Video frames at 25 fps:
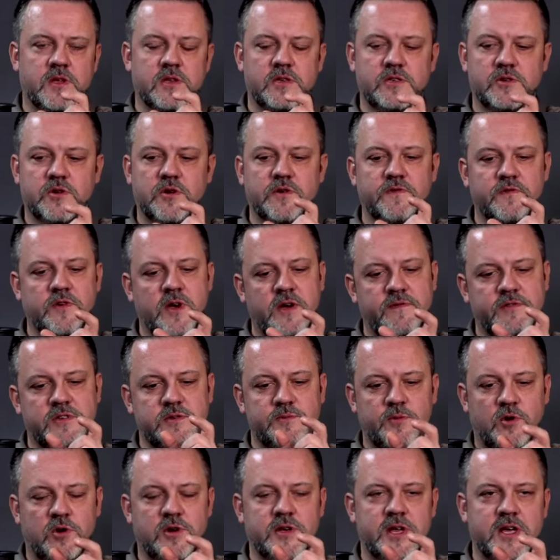So if you have a
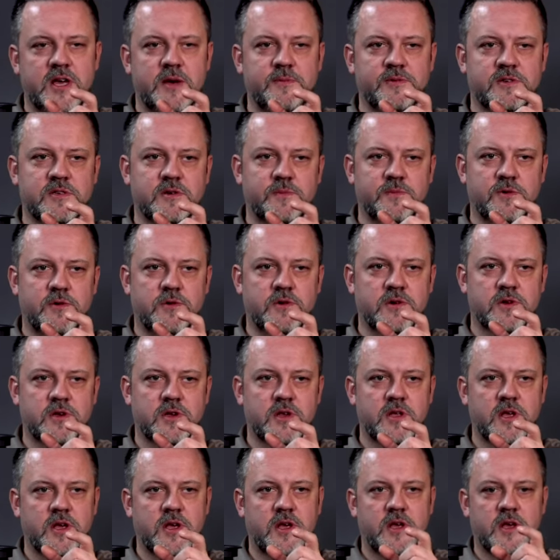small diameter port,
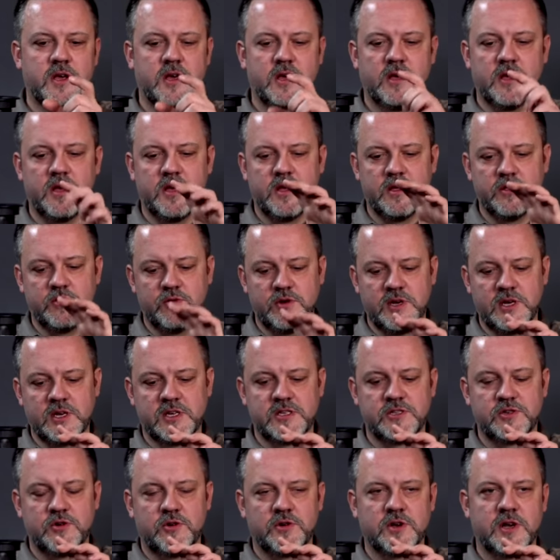you need a
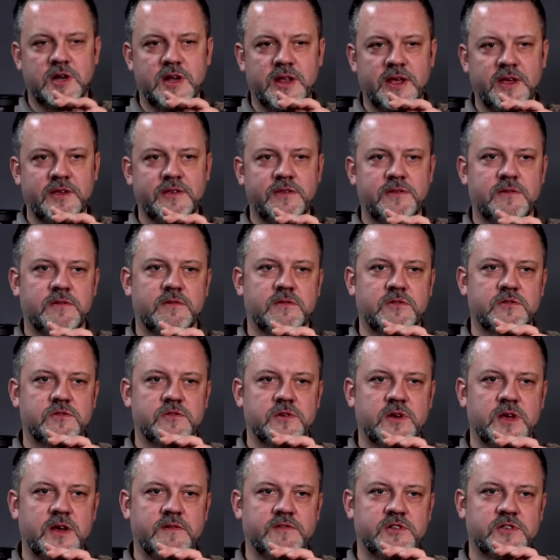shorter length
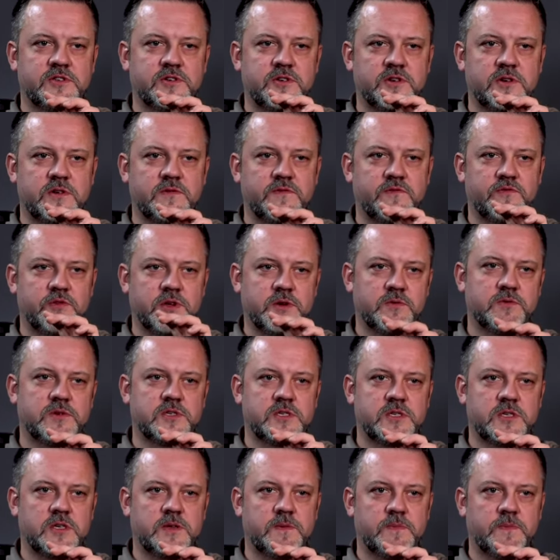to have a certain
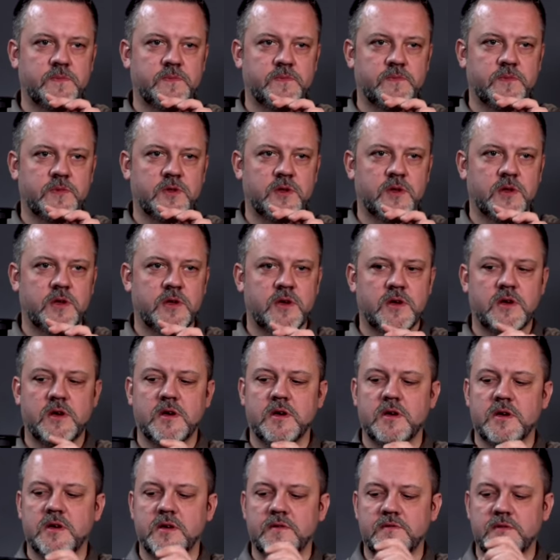frequency.
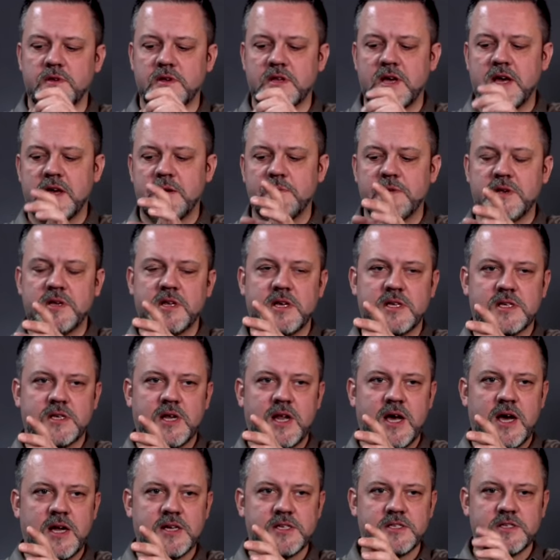If the diameter is
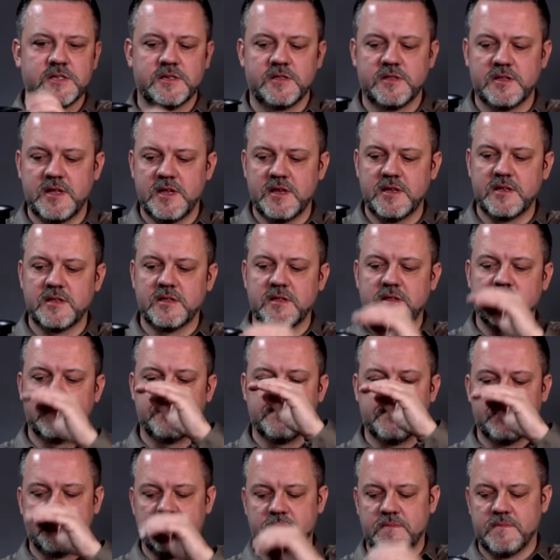large, then the
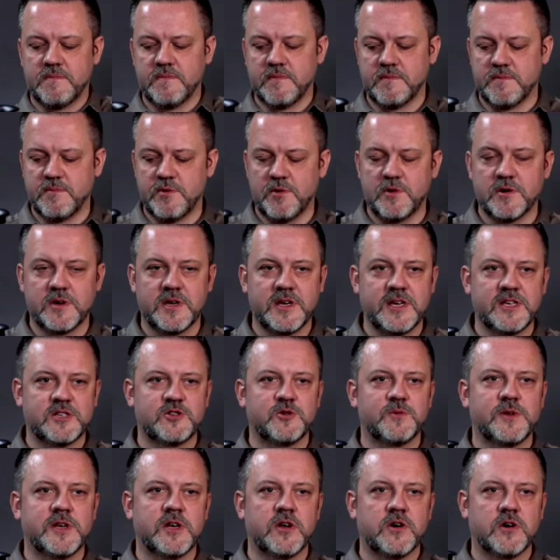port needs
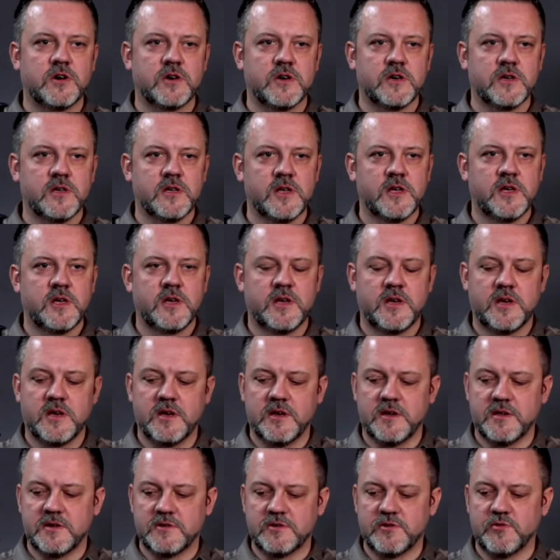to be longer
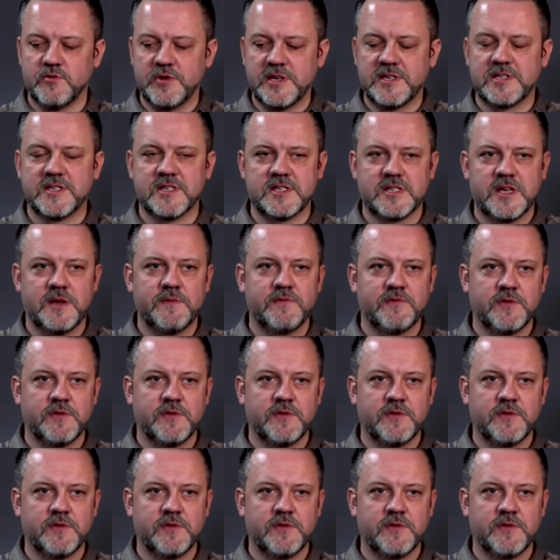to reach the same